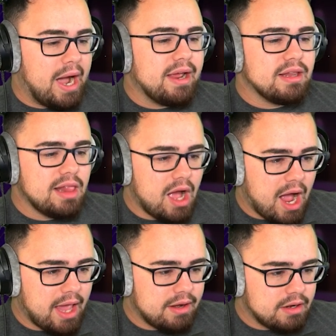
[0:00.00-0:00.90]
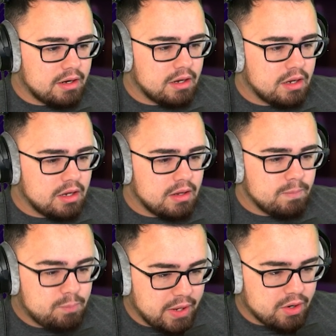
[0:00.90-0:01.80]
a lot
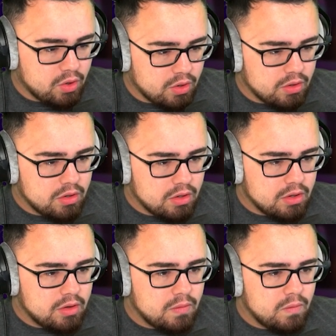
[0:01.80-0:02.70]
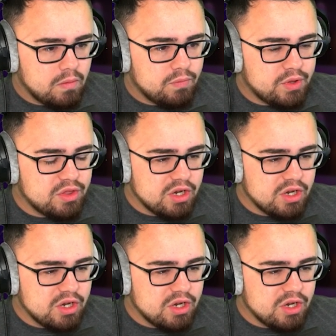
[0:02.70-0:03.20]
bigger than the